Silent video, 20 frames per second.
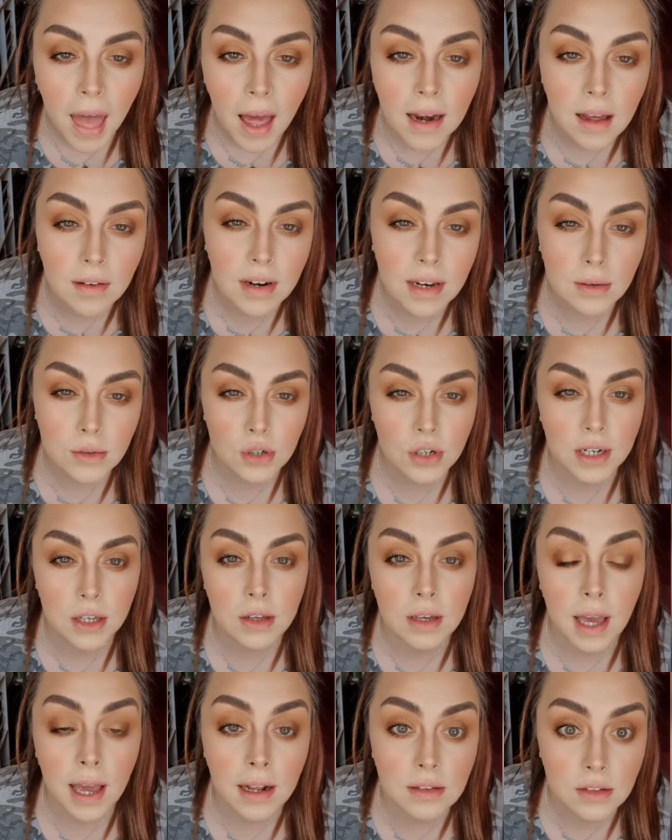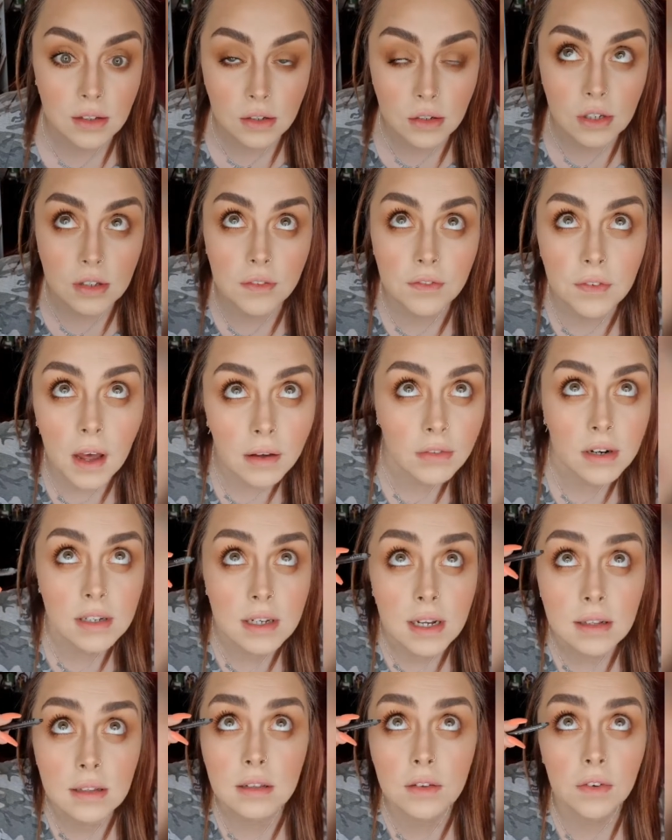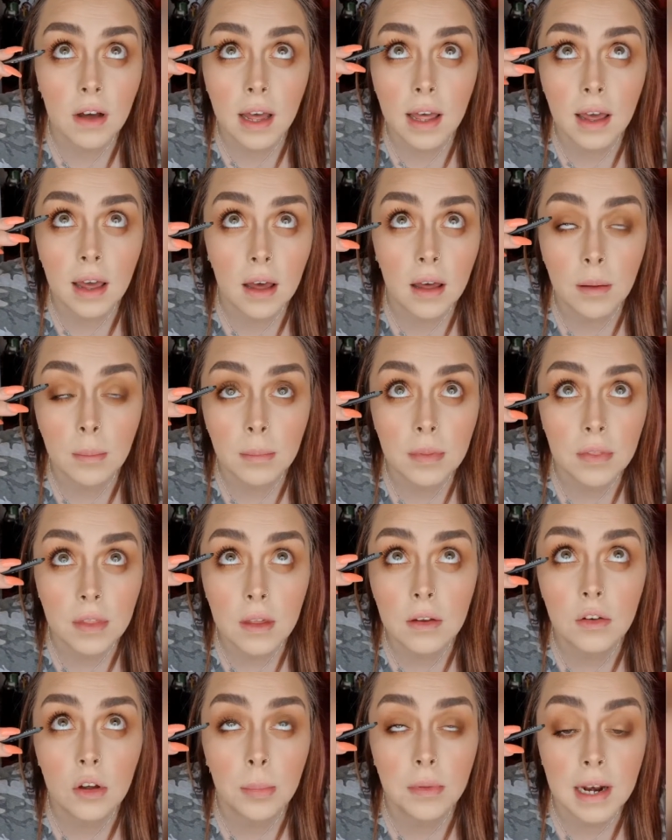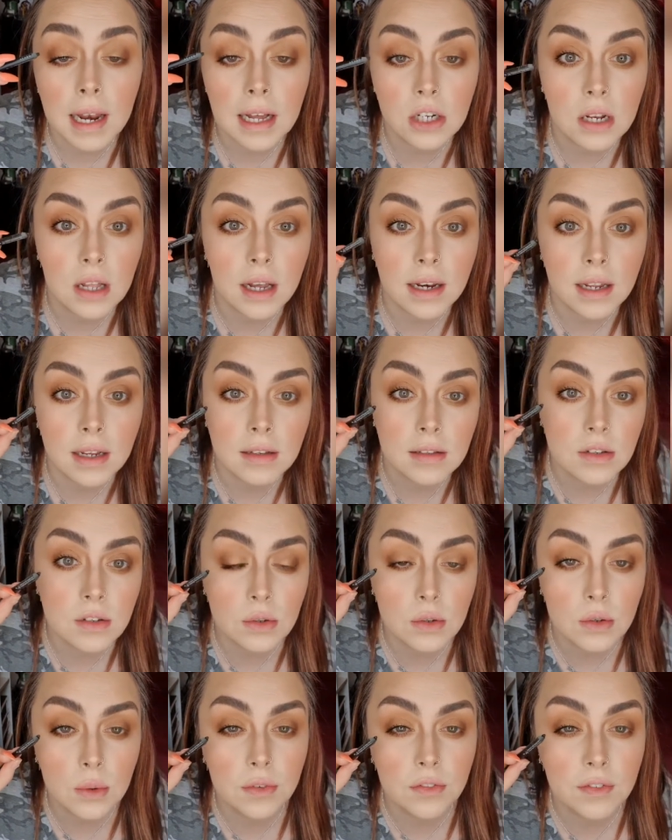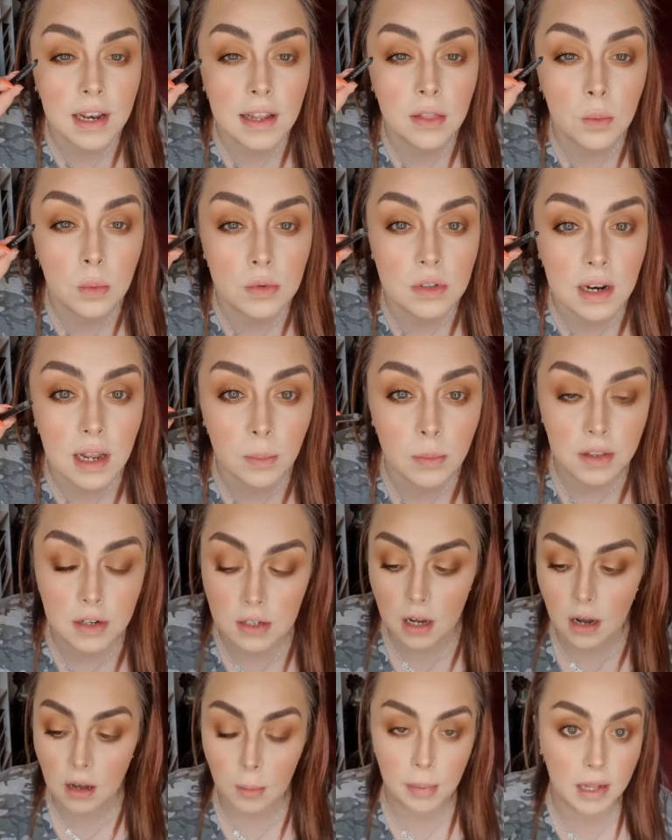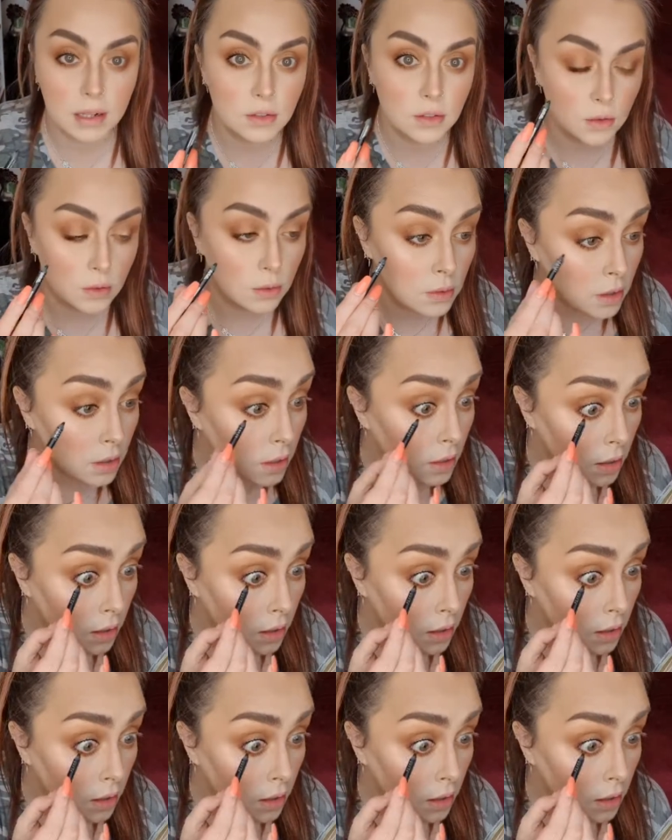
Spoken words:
Another little trick you can do just to further intensify the top of the lash line is to fill in the waterline with a darker pencil.